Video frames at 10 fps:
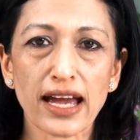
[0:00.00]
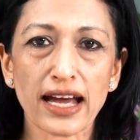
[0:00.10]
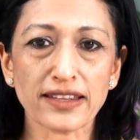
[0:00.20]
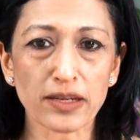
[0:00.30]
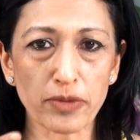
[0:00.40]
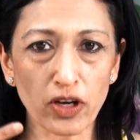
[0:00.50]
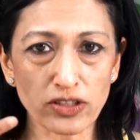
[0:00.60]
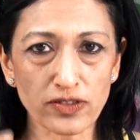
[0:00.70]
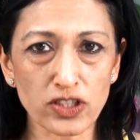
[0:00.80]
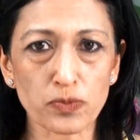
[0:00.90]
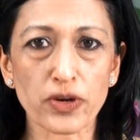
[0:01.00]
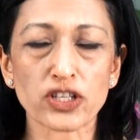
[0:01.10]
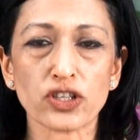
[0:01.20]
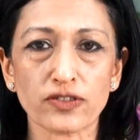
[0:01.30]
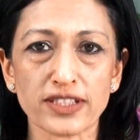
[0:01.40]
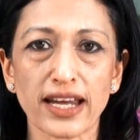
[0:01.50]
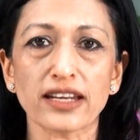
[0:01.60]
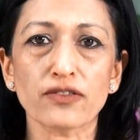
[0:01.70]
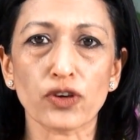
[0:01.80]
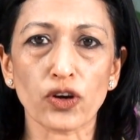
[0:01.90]
and then because of this pressure of
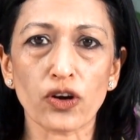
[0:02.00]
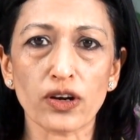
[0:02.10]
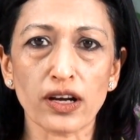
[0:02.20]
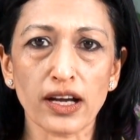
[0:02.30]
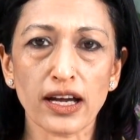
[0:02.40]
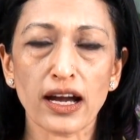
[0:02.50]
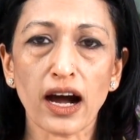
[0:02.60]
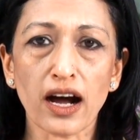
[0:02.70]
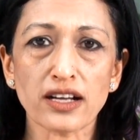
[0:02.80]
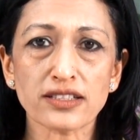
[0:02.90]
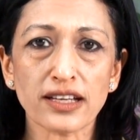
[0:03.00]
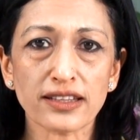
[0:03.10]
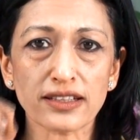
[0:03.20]
standing for long hours,